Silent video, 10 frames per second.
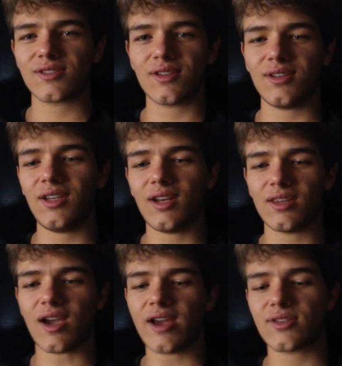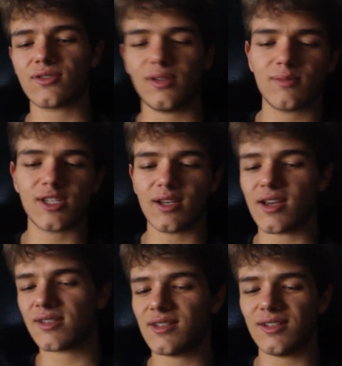started eating the ice creams and
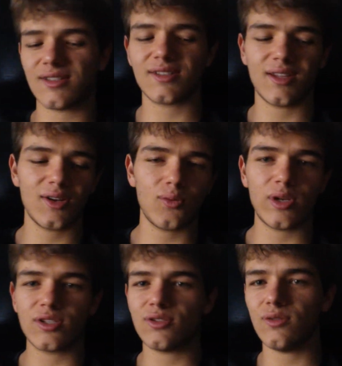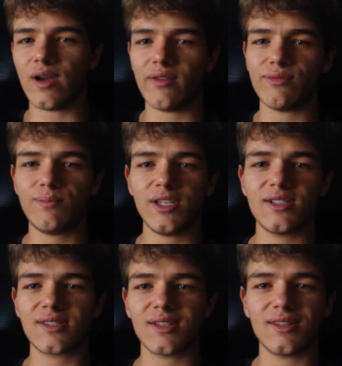custards, and then I went to have a
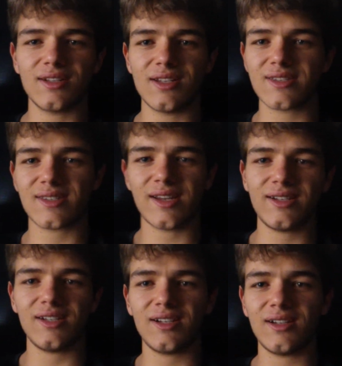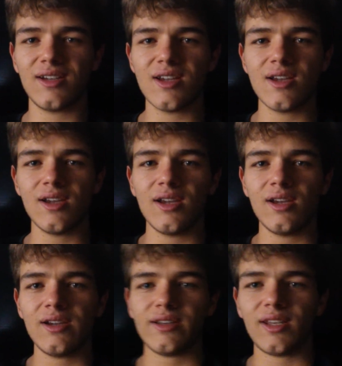pizza, the lasagna,
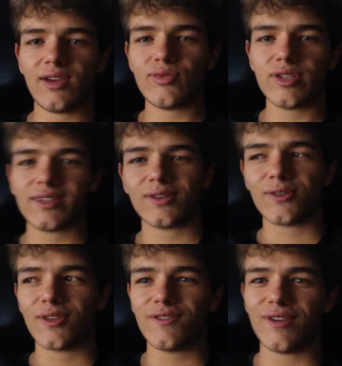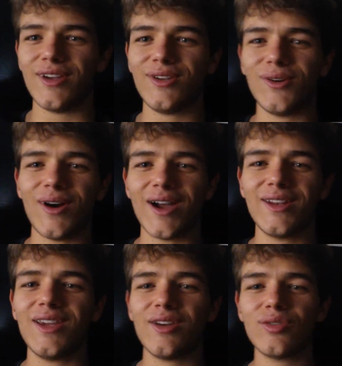I had everything on I
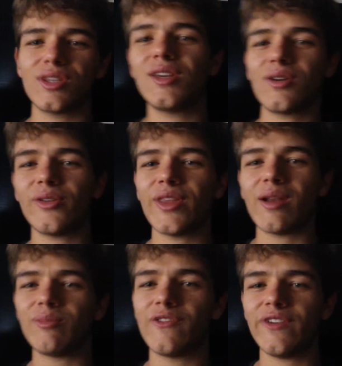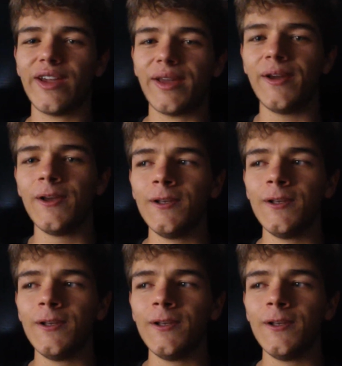had everything on that buffet.